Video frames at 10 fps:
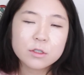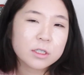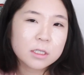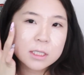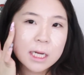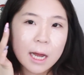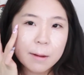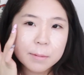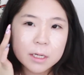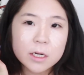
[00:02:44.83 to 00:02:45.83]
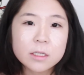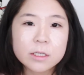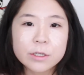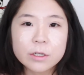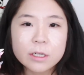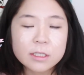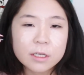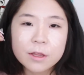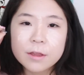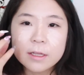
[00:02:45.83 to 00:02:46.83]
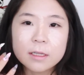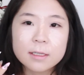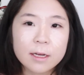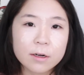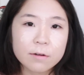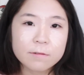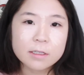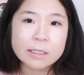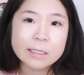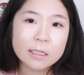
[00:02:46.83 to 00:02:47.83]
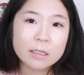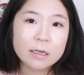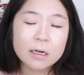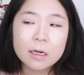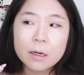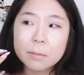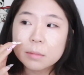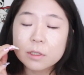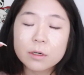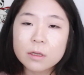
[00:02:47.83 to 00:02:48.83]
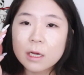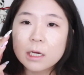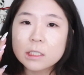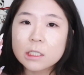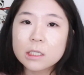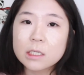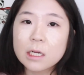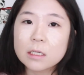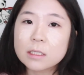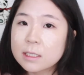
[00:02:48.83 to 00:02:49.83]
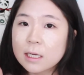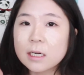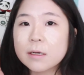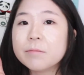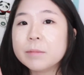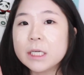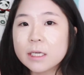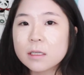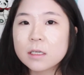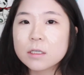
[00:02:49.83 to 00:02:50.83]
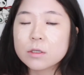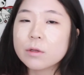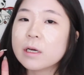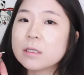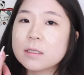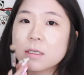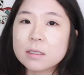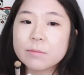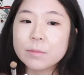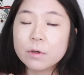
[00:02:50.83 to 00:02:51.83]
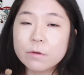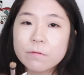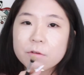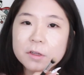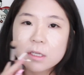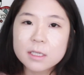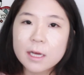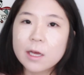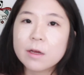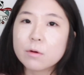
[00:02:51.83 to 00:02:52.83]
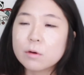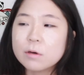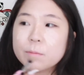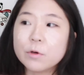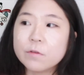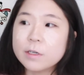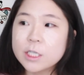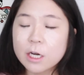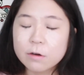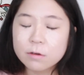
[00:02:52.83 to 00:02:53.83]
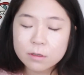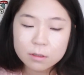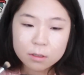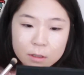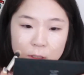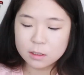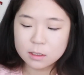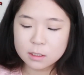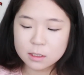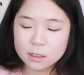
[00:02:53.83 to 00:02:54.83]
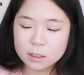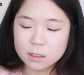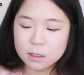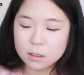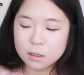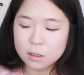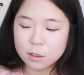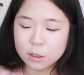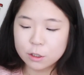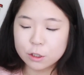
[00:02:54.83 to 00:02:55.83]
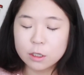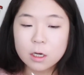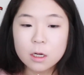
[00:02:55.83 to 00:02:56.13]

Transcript: Just tap it until it's a thin layer of concealer, blur the edges, and set it immediately so that it doesn't move throughout the day or move in general. This is her